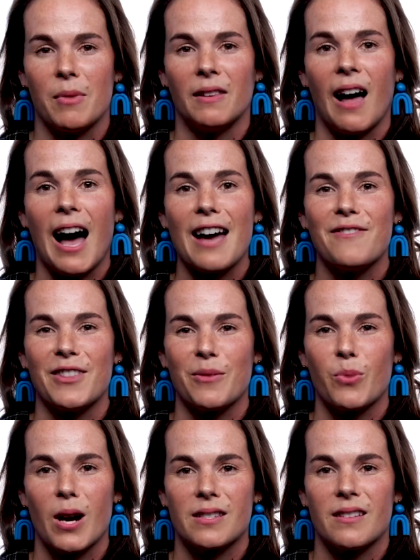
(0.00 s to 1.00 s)
alive in the
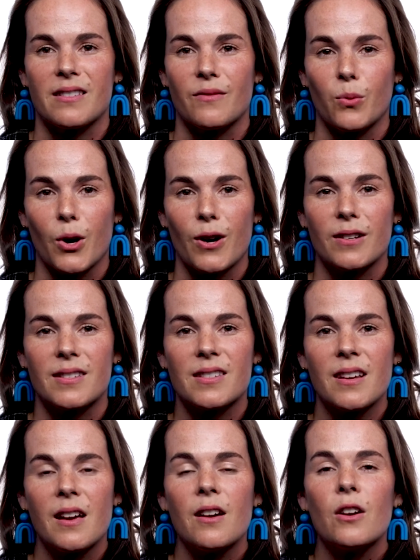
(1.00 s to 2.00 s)
presence of words,
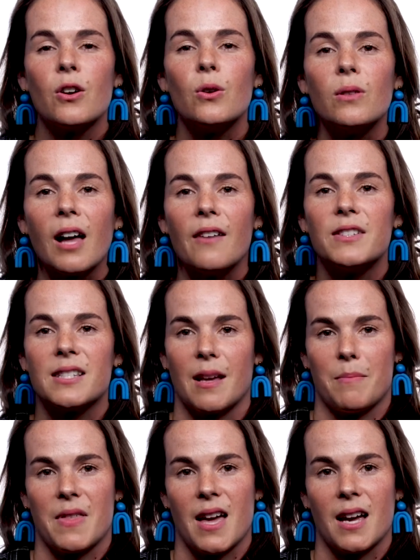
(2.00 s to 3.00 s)
who loved
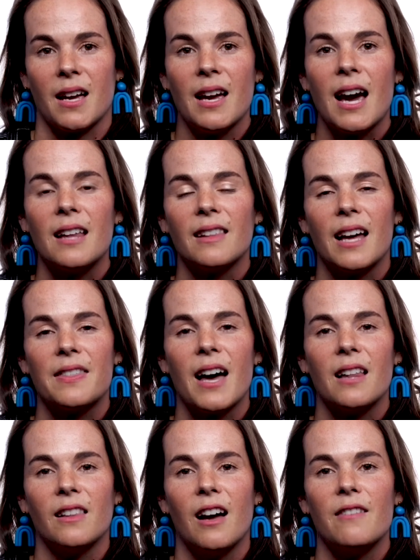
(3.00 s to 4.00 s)
something and let
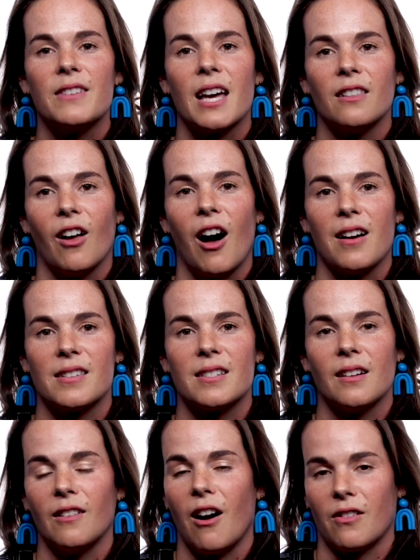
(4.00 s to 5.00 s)
that love get lost
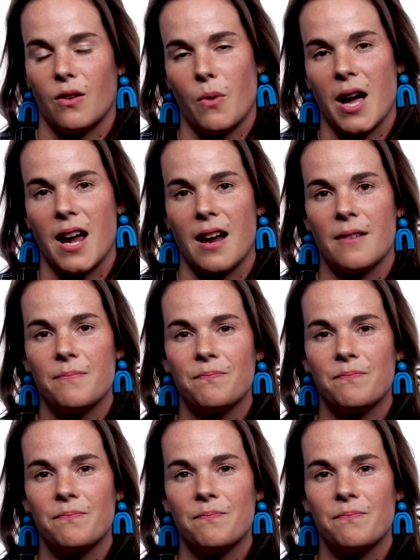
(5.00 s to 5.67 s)
along the way.